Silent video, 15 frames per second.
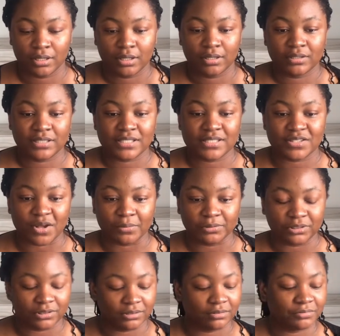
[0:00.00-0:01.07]
This is
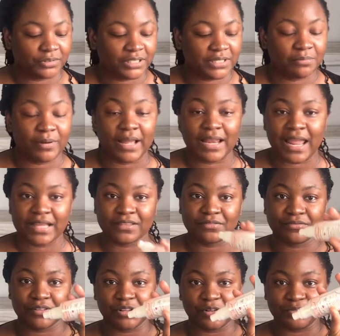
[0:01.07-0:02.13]
optional, really, but I like the
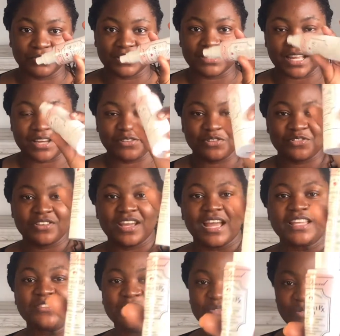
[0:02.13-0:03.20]
feel of this. I know you
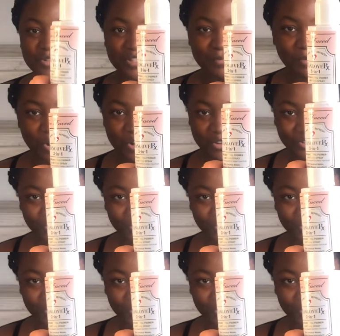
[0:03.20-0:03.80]
guys know this product